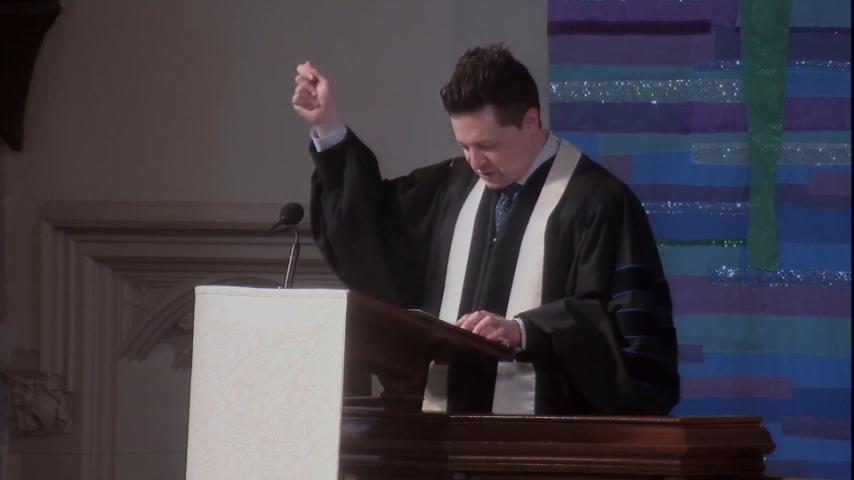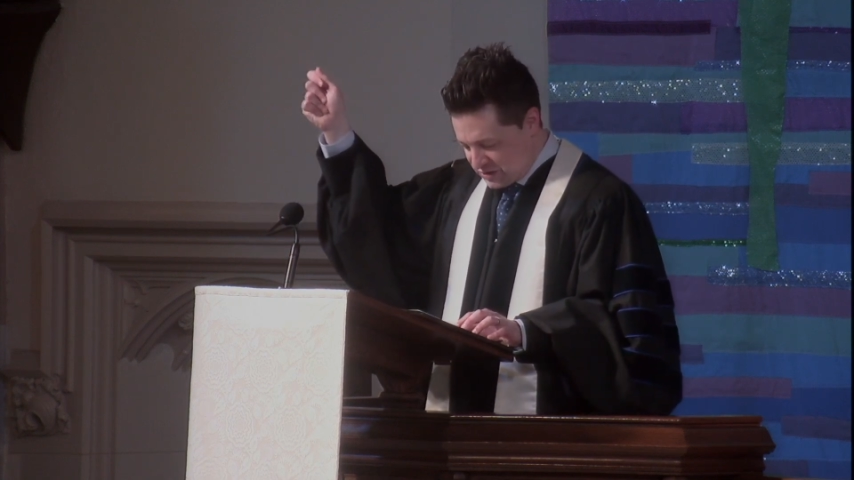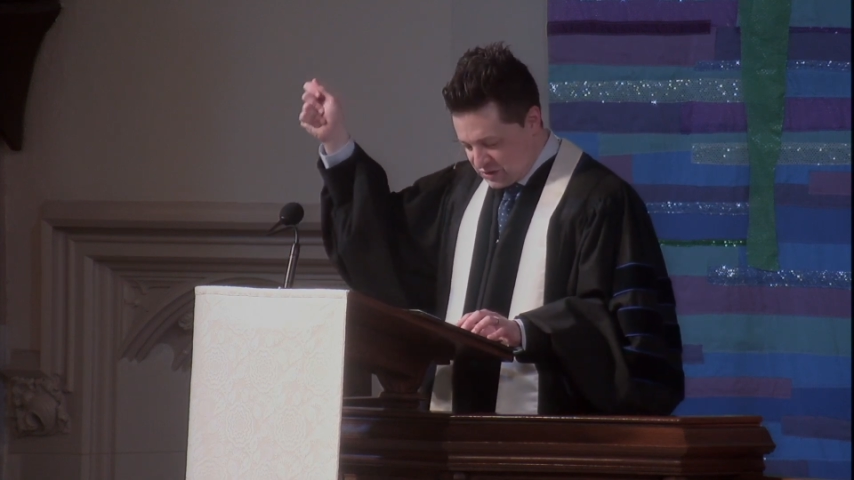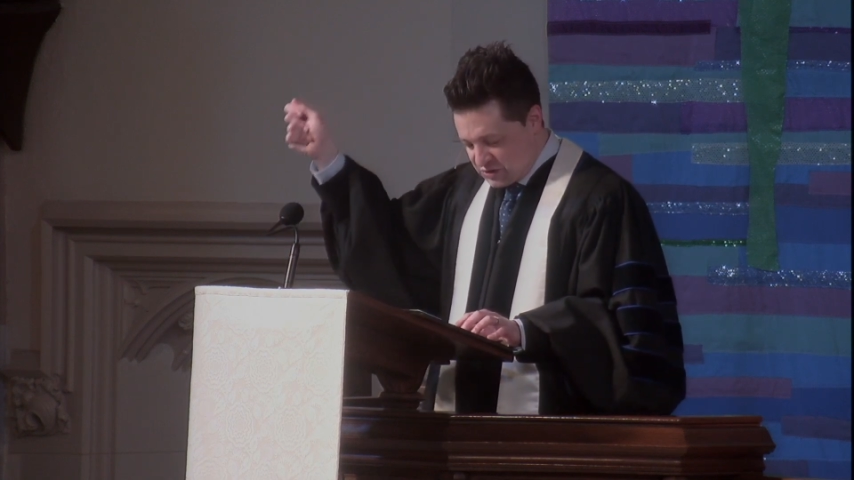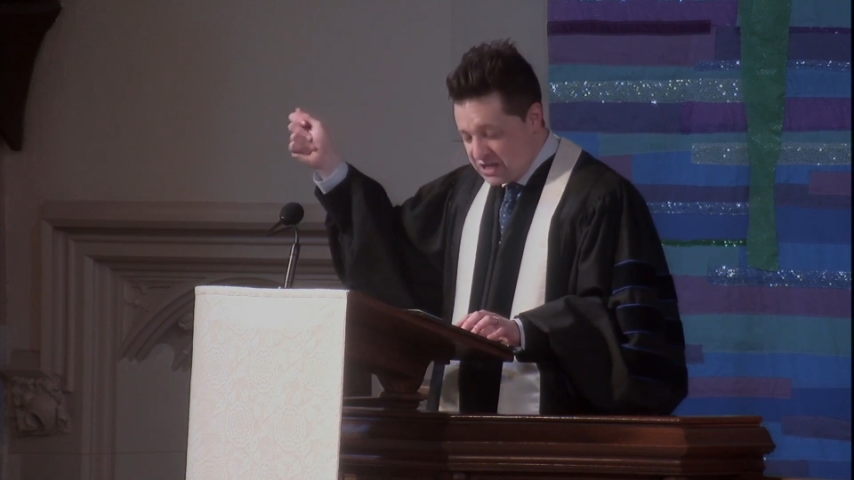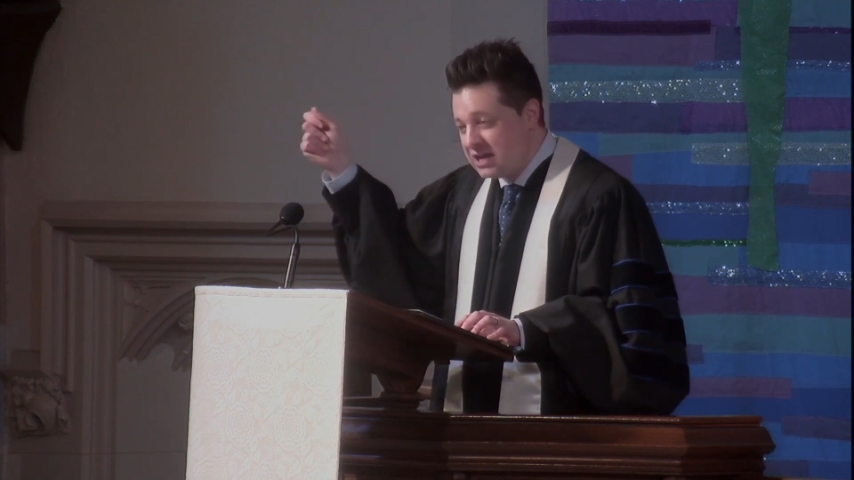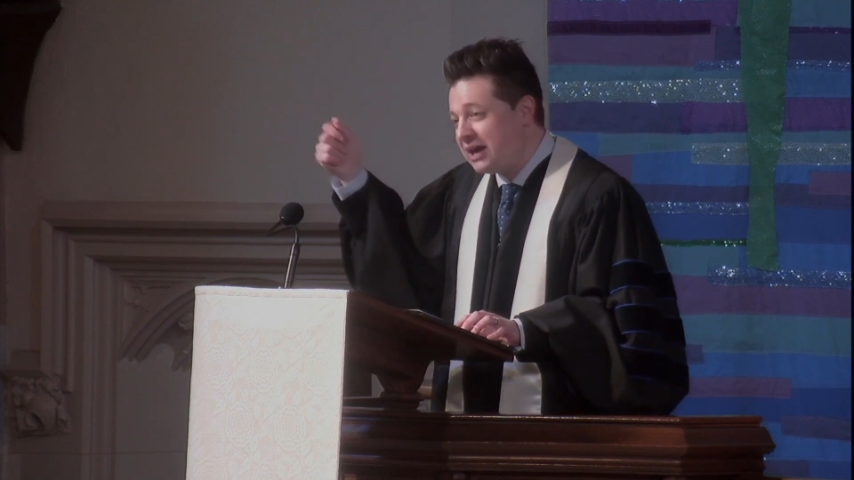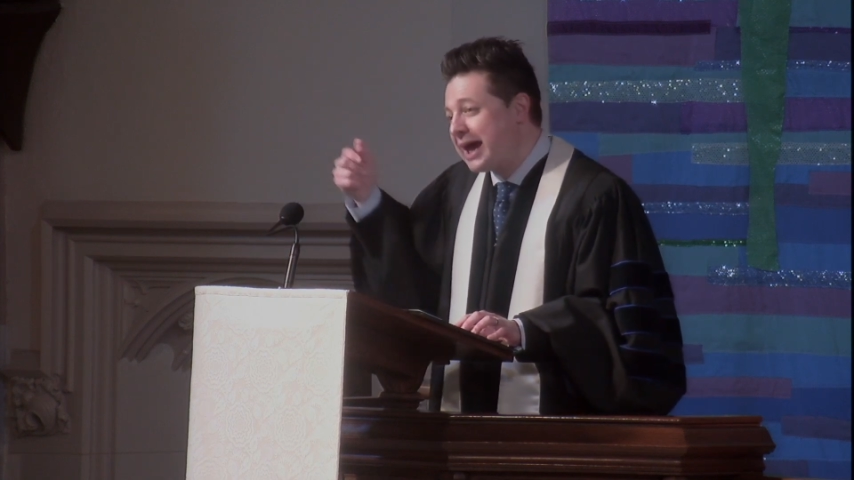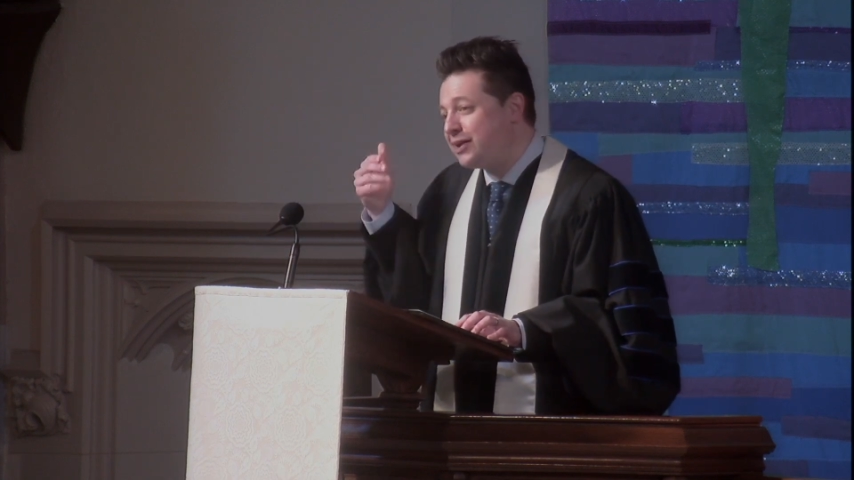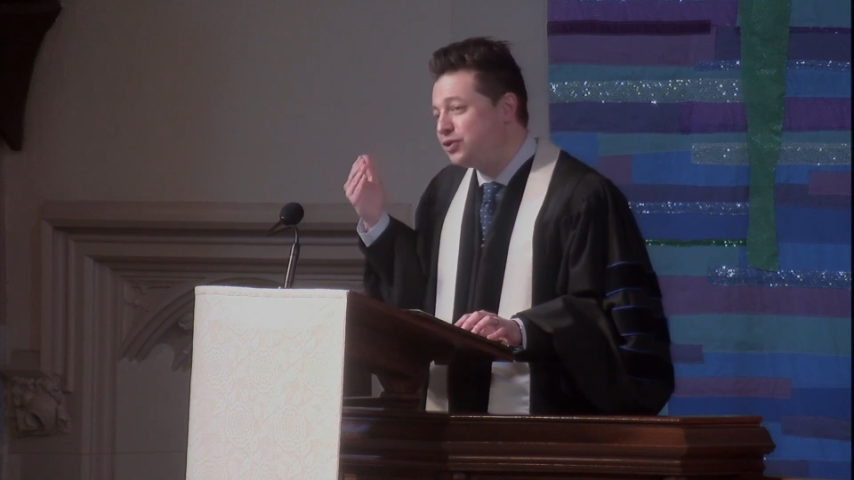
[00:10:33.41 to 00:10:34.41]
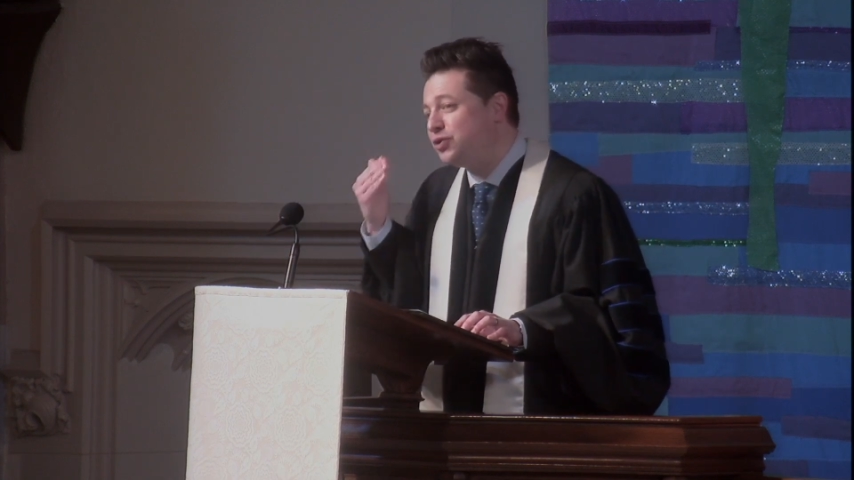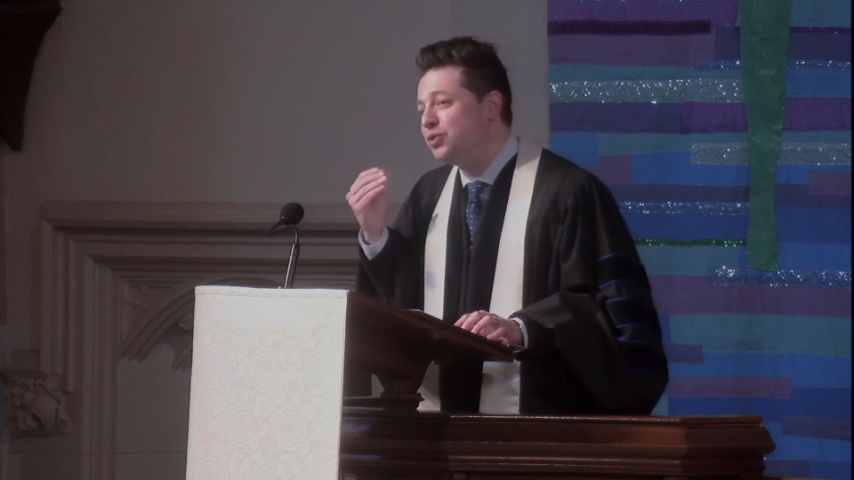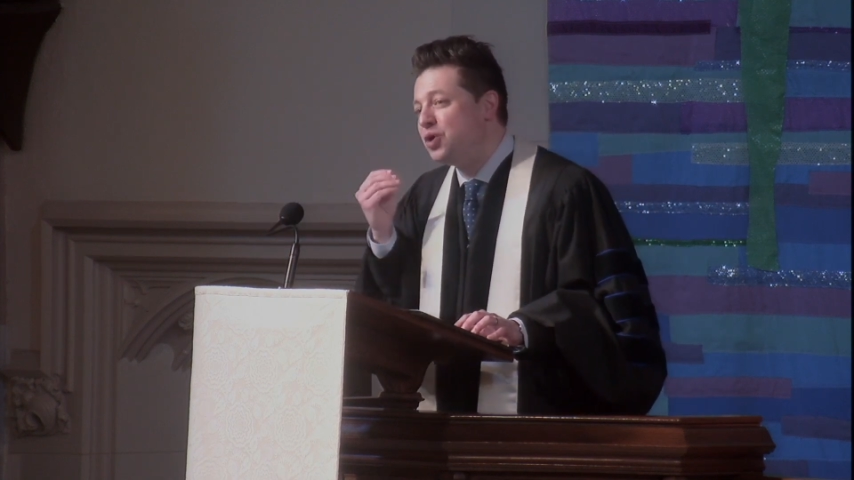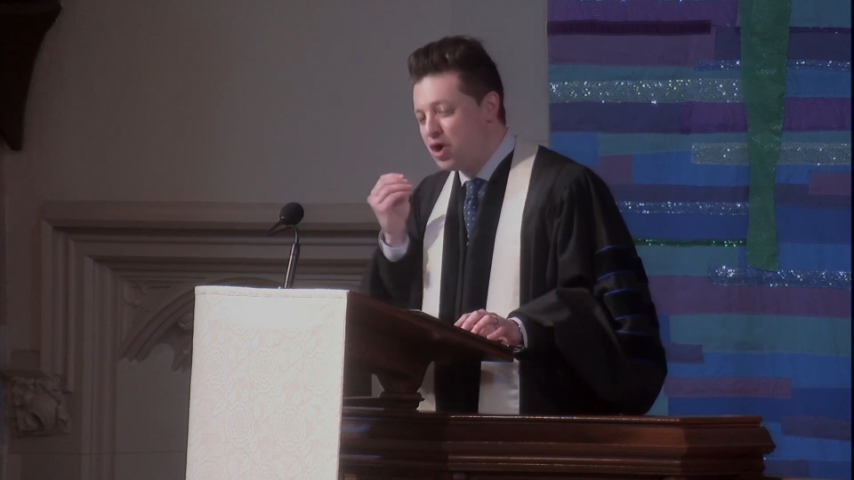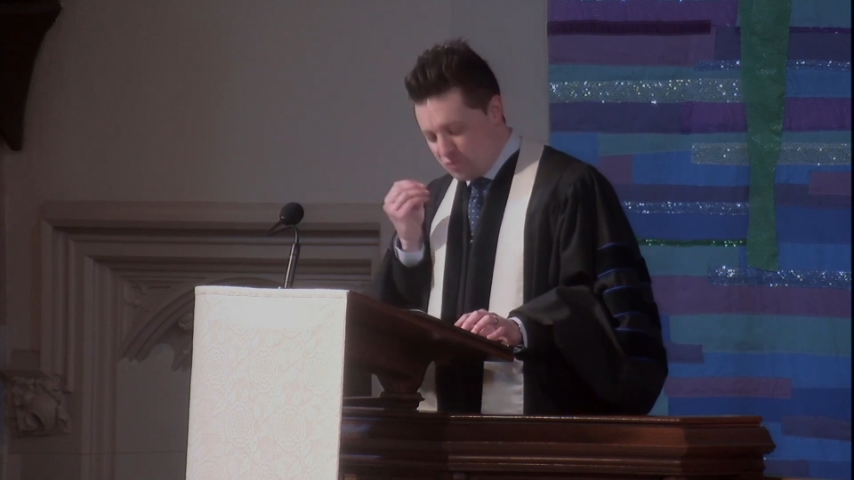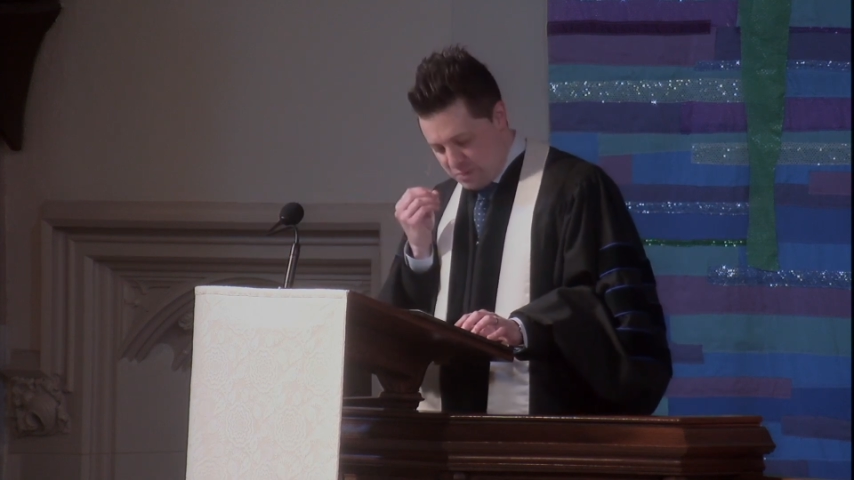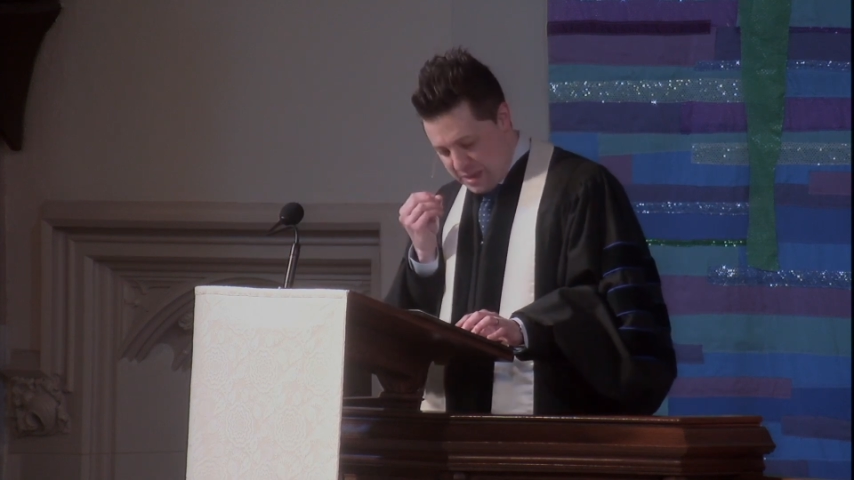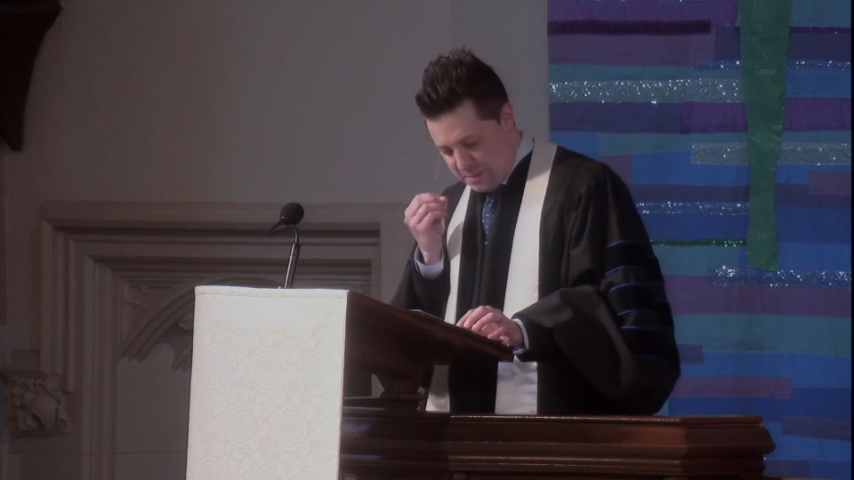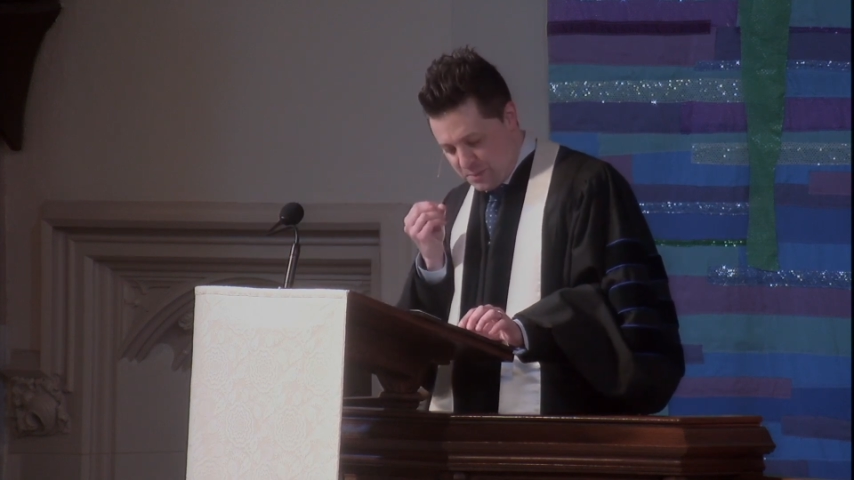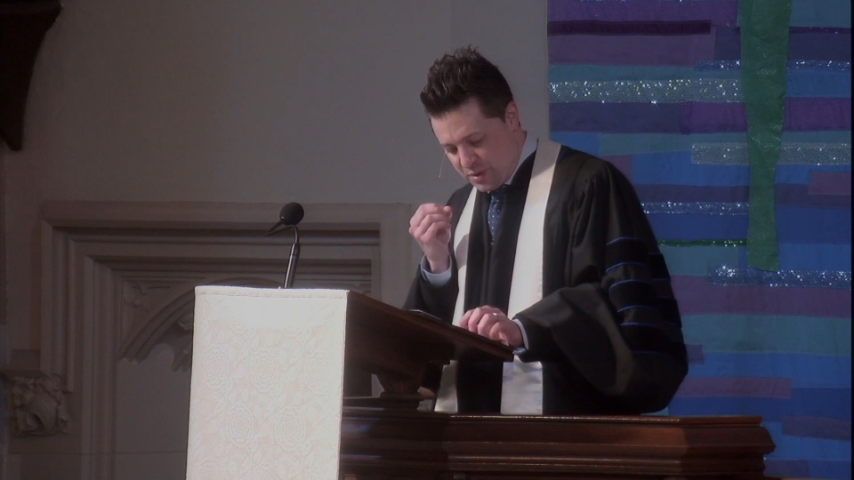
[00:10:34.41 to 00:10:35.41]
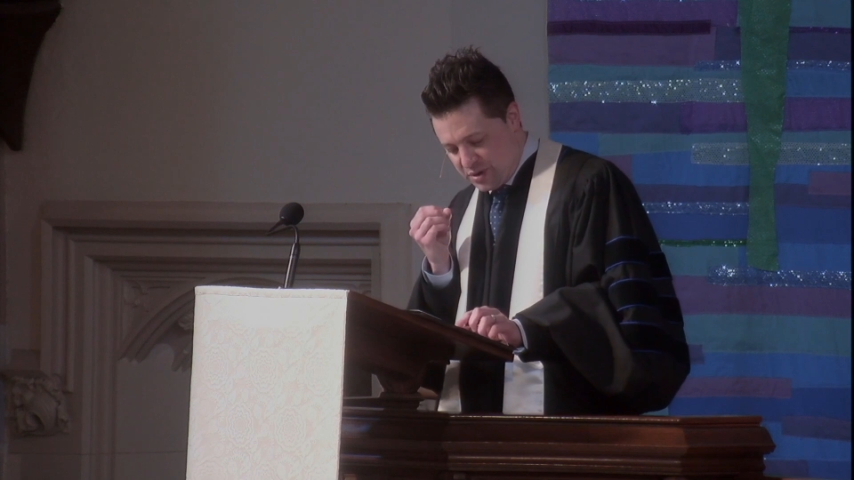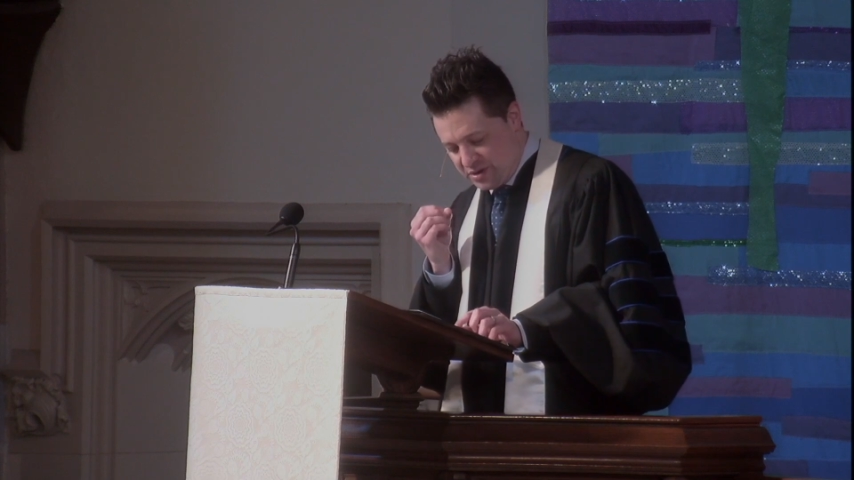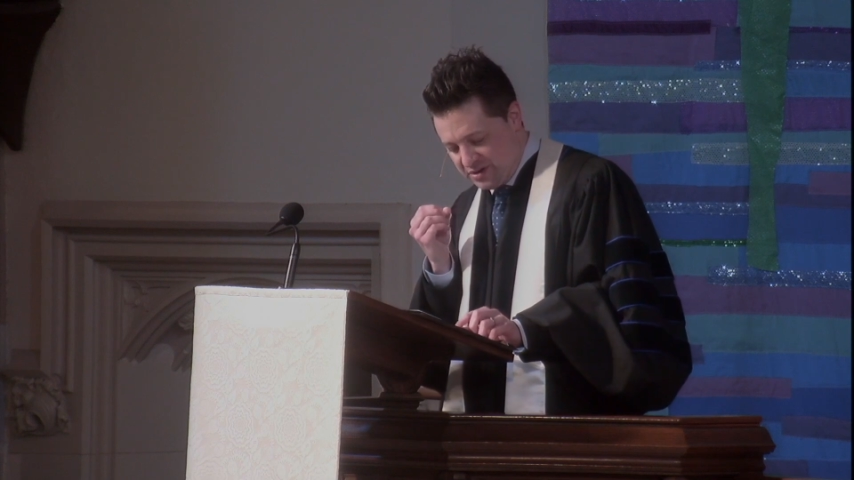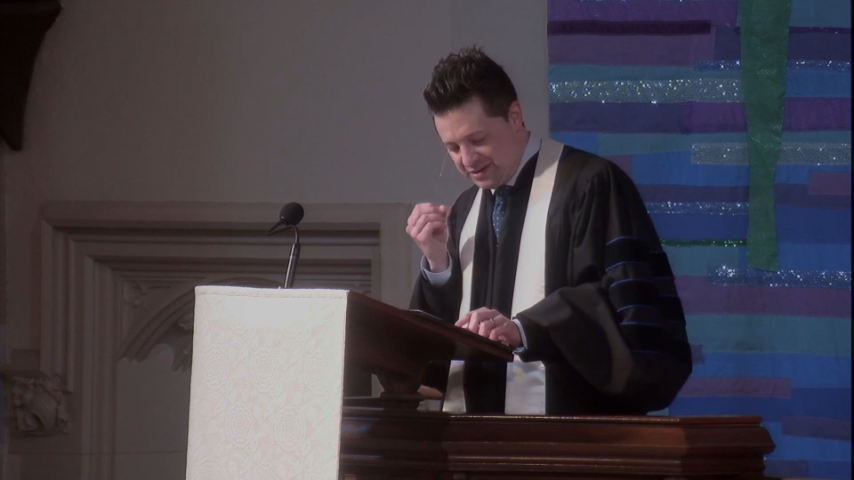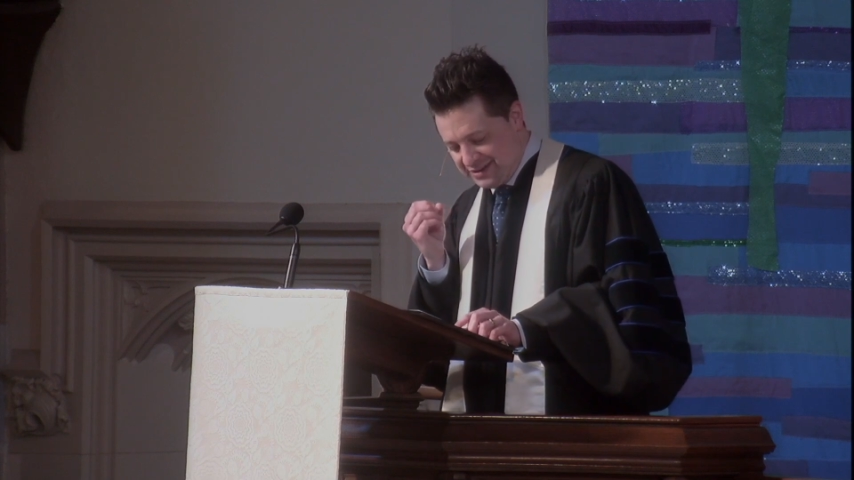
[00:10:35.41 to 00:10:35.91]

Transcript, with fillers: to see and to remember.